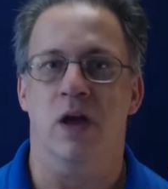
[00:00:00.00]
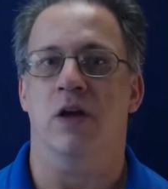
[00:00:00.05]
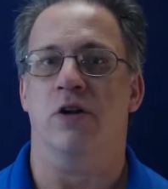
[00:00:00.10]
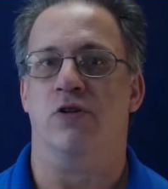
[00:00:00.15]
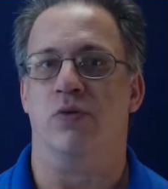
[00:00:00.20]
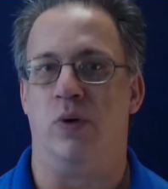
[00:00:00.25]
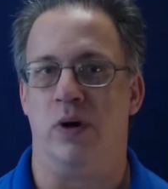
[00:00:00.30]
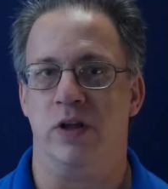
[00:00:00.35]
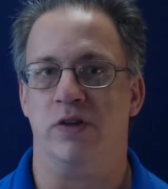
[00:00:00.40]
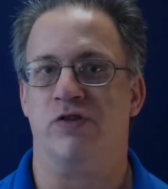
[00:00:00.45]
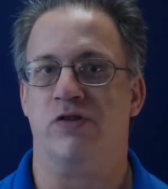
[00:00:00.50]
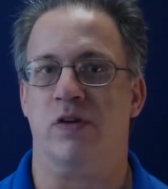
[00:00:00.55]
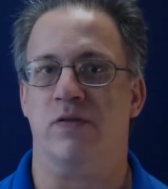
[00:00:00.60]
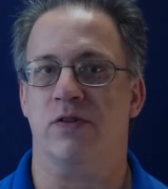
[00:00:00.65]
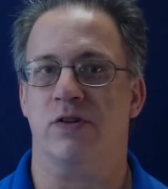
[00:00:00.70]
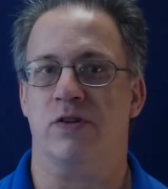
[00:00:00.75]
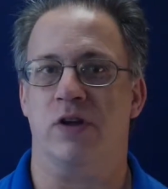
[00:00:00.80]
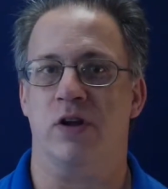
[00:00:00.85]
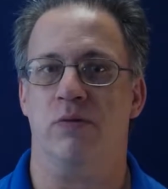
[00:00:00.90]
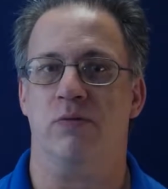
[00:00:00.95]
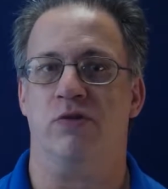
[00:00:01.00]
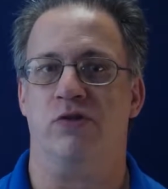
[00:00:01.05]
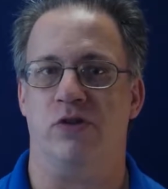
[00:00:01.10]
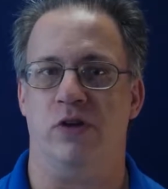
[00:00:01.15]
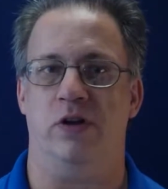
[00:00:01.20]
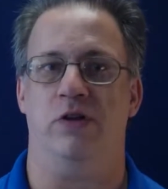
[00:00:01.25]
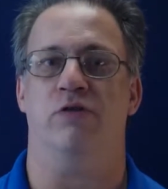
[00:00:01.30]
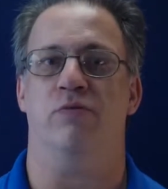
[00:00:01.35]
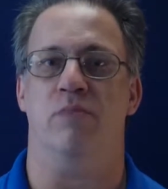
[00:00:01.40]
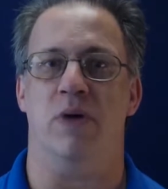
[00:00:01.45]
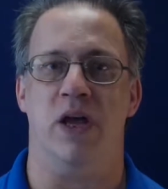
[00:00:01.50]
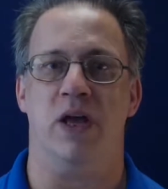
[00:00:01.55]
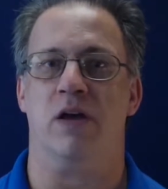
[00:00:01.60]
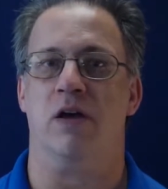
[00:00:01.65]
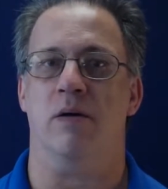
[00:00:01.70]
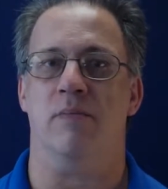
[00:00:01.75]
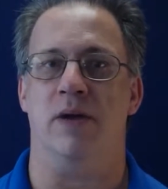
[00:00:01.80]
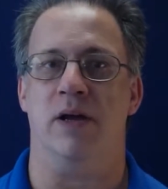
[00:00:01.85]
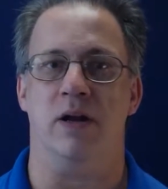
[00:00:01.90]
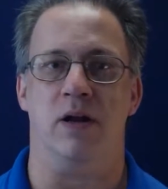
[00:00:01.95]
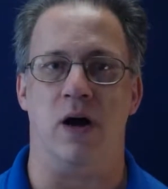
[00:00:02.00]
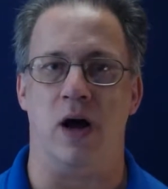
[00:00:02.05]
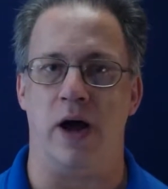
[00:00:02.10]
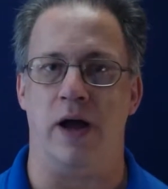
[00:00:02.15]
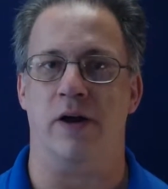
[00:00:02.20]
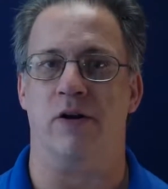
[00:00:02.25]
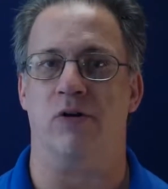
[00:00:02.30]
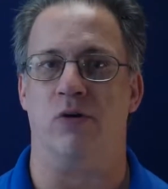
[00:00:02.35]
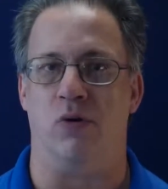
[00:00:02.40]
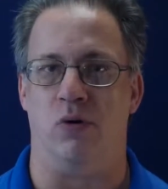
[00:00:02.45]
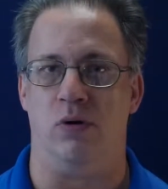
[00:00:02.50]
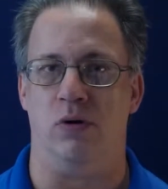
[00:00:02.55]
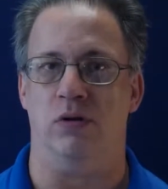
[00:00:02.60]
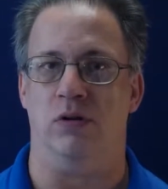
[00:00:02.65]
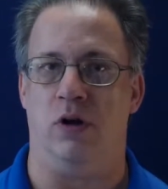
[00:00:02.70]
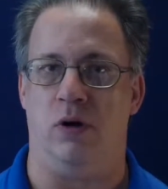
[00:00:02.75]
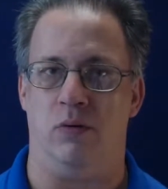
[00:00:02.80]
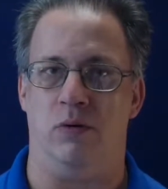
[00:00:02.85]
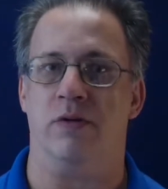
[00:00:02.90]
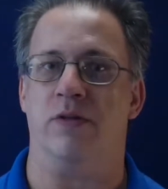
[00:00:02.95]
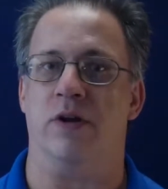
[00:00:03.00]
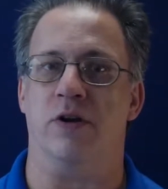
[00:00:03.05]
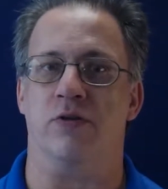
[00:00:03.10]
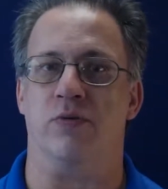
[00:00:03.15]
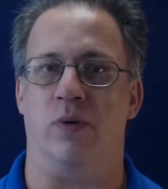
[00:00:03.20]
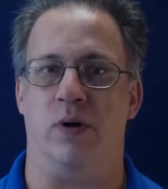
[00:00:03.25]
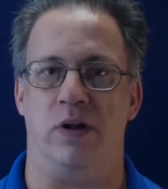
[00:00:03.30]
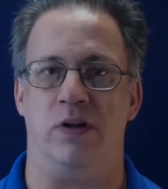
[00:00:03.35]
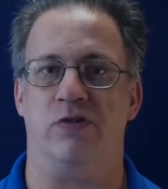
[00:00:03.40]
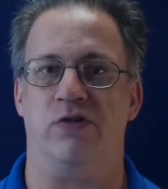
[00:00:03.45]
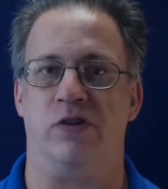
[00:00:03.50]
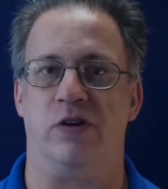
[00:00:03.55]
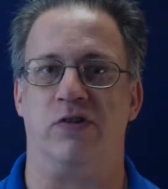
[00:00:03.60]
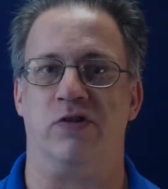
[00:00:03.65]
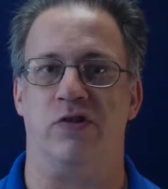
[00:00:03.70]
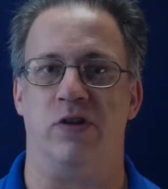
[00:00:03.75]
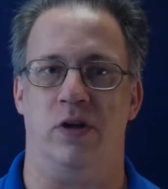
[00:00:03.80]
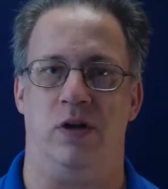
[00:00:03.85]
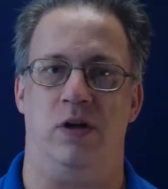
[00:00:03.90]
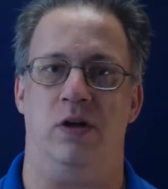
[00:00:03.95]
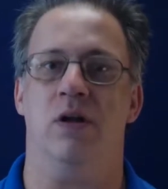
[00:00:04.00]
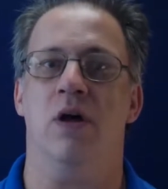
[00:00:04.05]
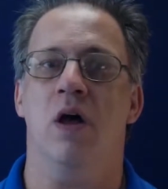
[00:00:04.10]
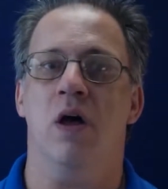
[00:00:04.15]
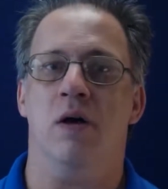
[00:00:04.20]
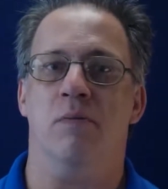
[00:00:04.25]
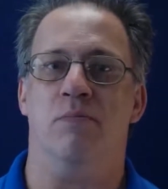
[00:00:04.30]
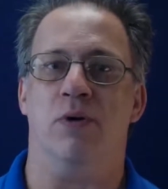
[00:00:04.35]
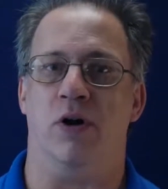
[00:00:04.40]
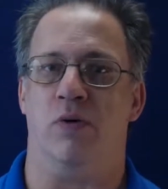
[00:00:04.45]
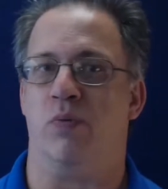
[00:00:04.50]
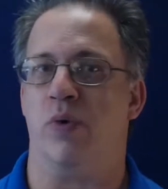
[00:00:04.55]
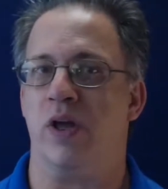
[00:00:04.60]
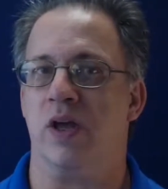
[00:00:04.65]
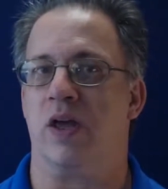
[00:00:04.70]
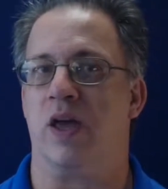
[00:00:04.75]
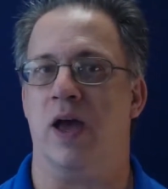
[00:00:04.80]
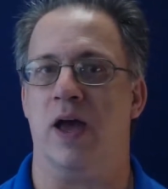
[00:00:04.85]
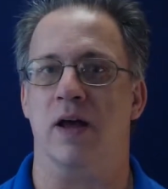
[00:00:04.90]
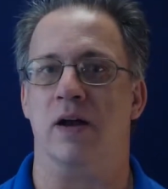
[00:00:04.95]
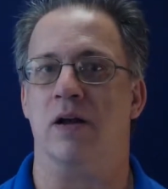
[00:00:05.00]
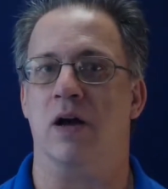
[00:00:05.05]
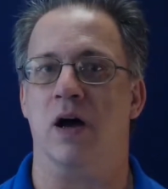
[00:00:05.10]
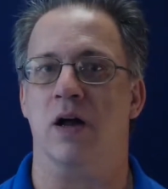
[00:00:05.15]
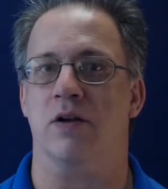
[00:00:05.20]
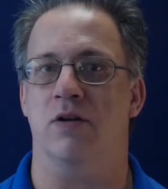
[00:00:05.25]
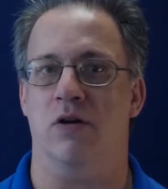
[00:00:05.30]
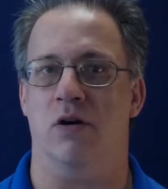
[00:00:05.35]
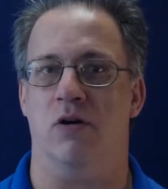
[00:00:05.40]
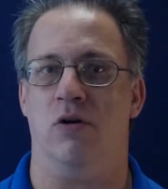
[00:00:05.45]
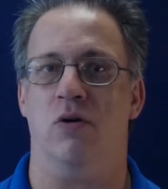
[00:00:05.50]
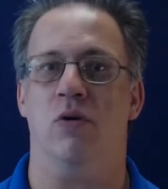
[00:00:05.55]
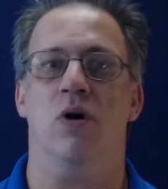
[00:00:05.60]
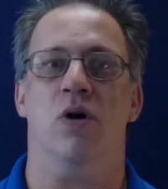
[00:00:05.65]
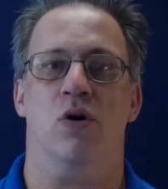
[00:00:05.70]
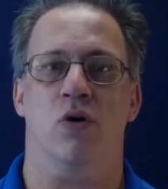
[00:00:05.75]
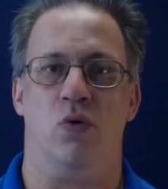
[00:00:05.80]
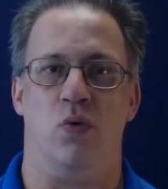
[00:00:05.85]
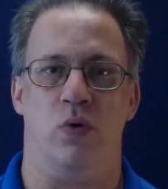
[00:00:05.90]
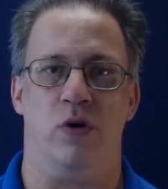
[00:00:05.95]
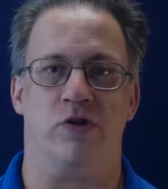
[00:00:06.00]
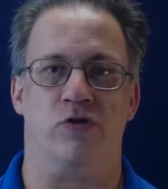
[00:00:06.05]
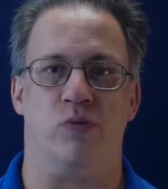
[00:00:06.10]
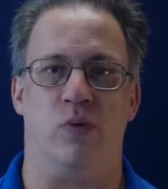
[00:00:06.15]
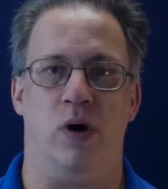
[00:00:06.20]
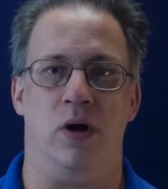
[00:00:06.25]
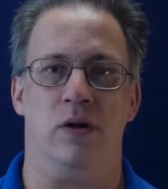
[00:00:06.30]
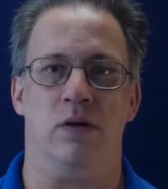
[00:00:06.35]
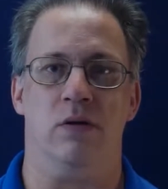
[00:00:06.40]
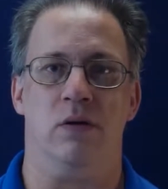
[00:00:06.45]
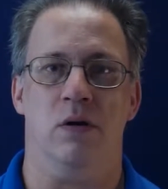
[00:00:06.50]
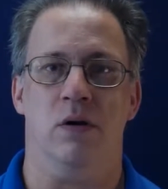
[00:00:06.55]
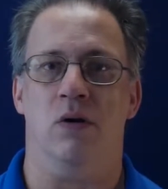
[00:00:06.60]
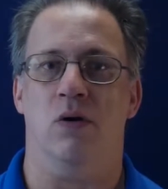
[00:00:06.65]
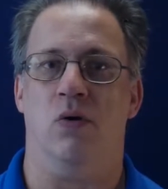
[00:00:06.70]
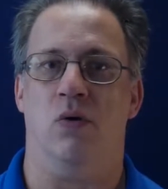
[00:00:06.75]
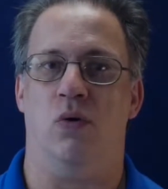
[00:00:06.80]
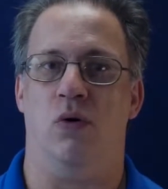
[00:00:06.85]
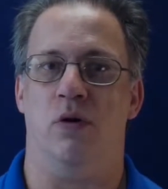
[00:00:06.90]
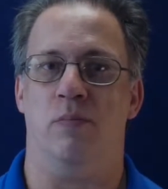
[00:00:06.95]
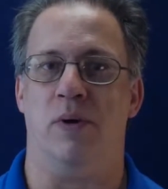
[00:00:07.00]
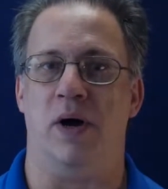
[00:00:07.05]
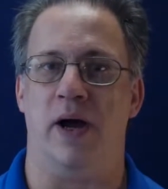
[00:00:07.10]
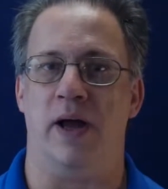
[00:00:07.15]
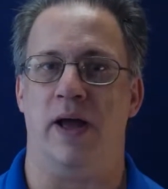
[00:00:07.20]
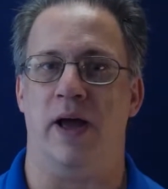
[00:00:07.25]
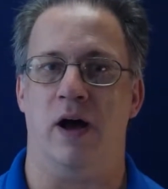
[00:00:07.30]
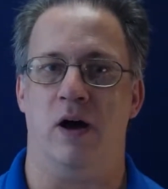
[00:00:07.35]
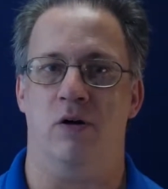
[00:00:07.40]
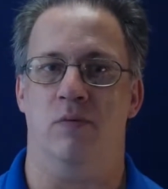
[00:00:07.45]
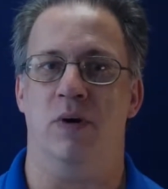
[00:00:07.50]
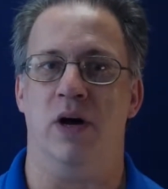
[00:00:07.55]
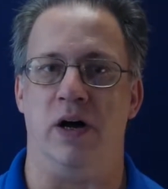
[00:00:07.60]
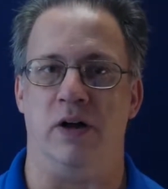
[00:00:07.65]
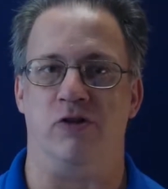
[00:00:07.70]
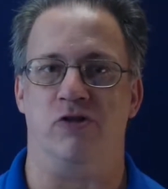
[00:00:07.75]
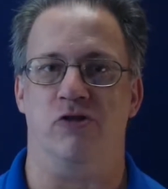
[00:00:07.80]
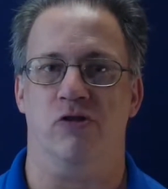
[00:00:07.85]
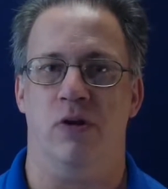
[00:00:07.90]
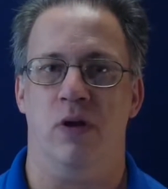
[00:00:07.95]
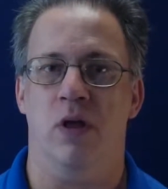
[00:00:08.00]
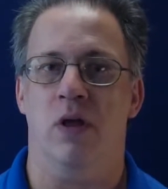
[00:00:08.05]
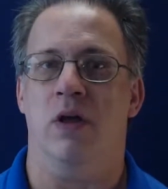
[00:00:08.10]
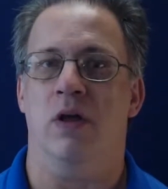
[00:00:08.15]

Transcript: 2017 receipts may come in higher or lower than 2016, but we cannot know which one or by how much.